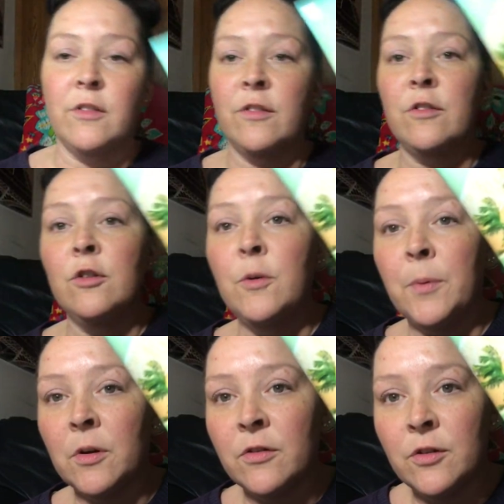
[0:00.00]

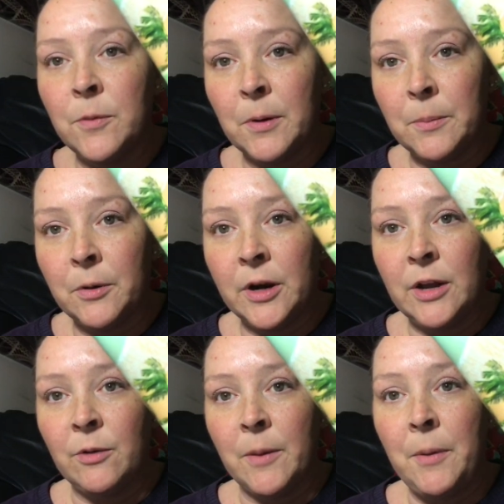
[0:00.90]
Super, super
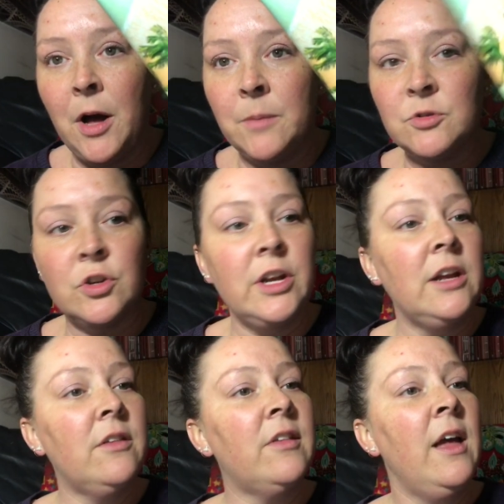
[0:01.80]
pretty with the palm
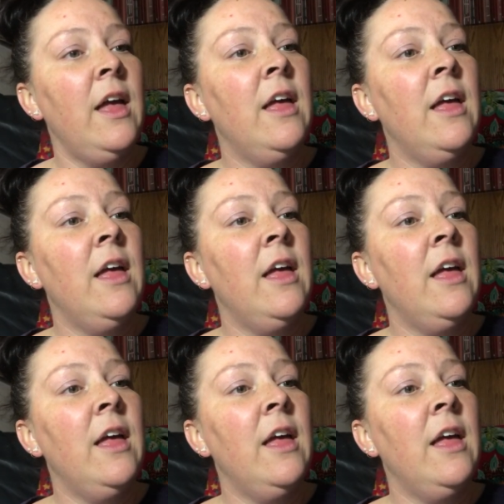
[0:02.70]
trees,